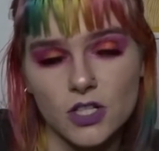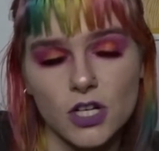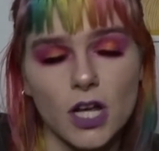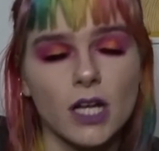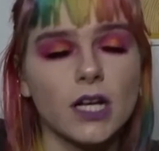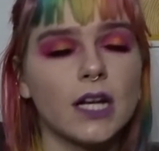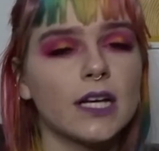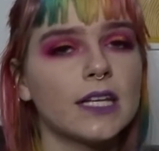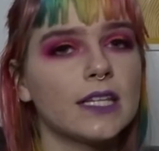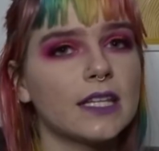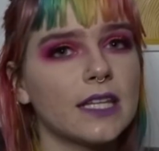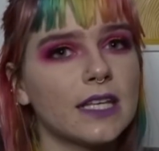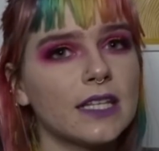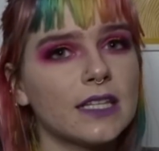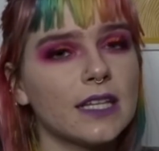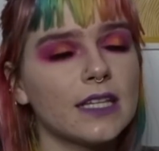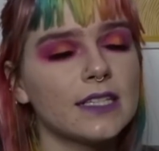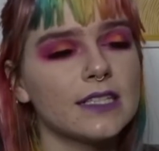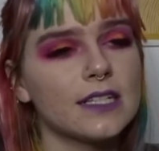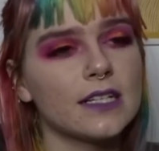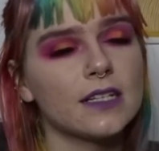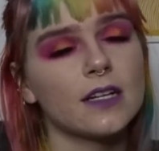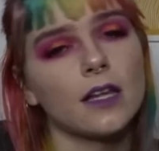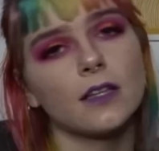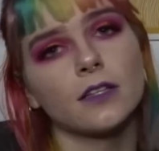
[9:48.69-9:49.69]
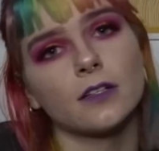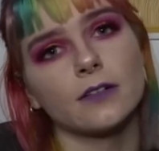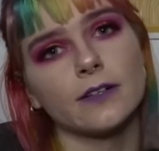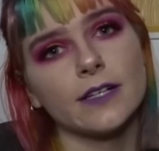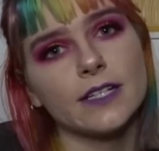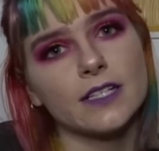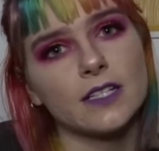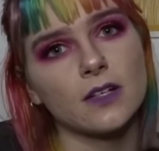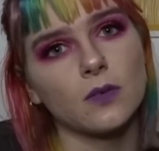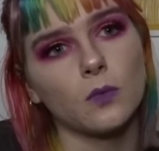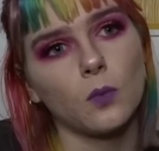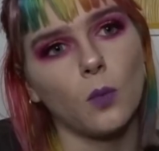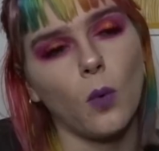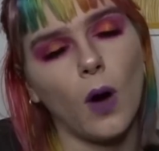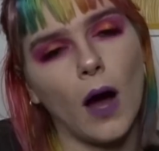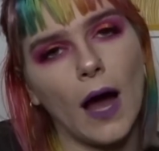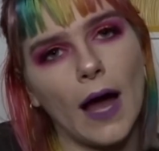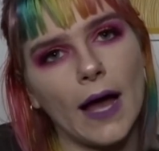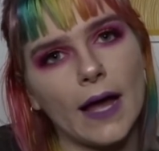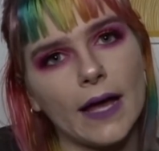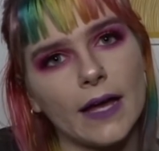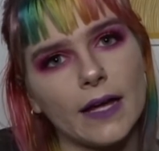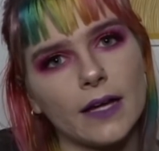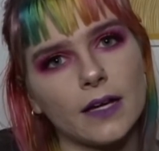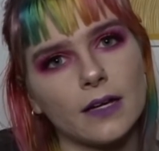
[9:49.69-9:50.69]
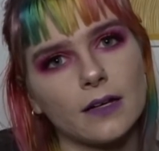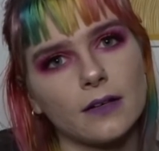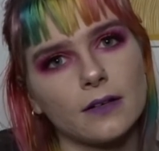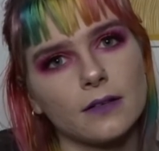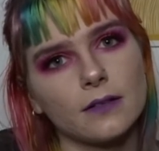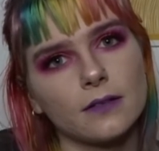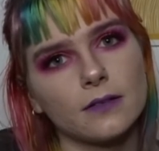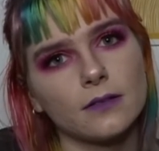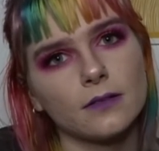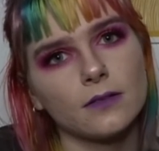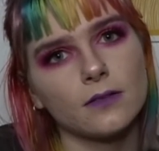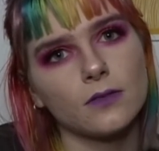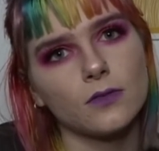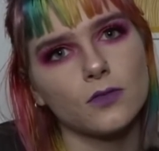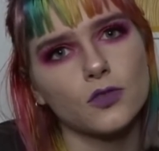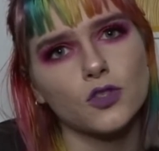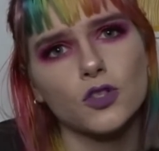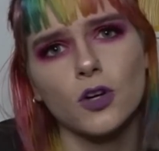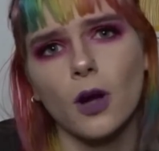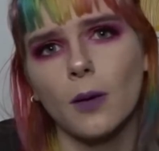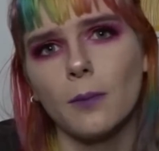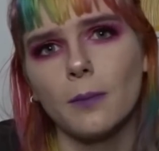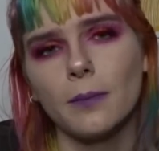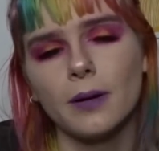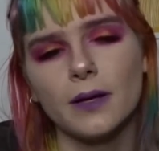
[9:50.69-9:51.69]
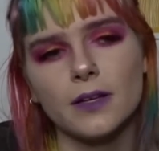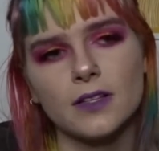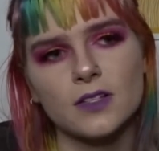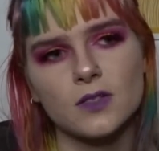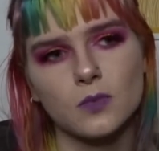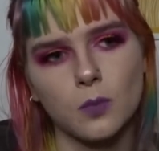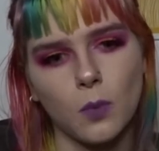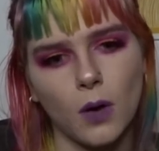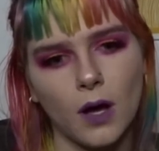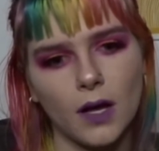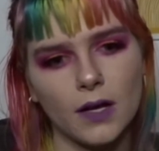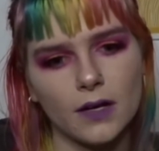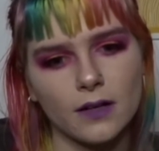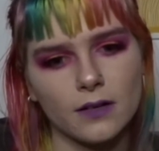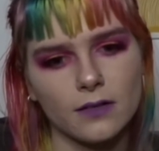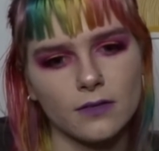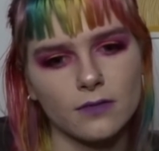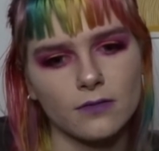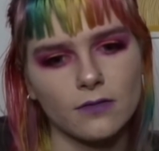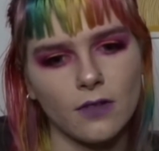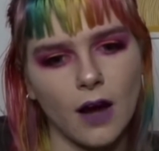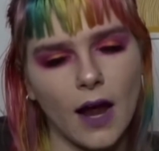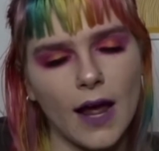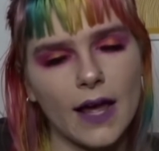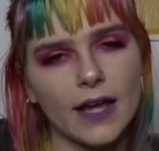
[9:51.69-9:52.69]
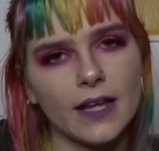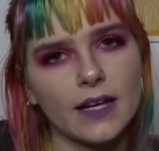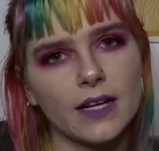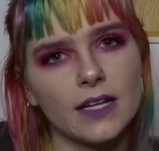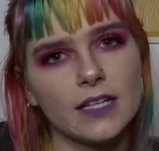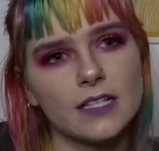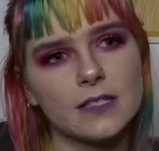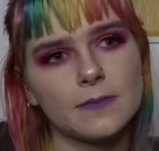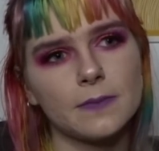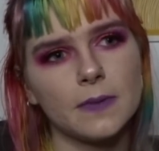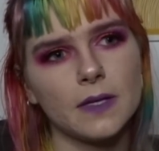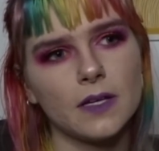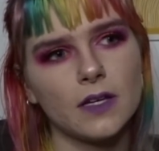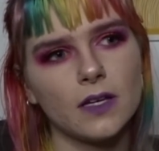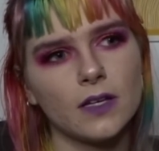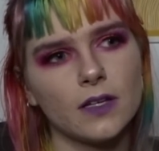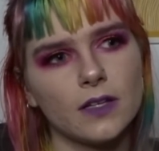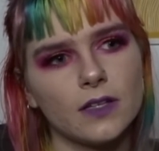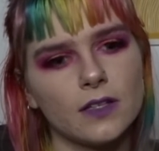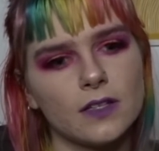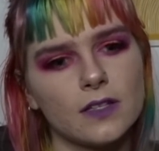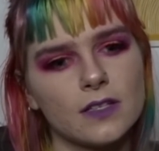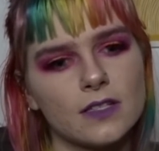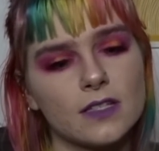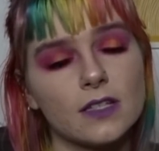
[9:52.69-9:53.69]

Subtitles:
And I think that's another reason why Trump has won, right, is because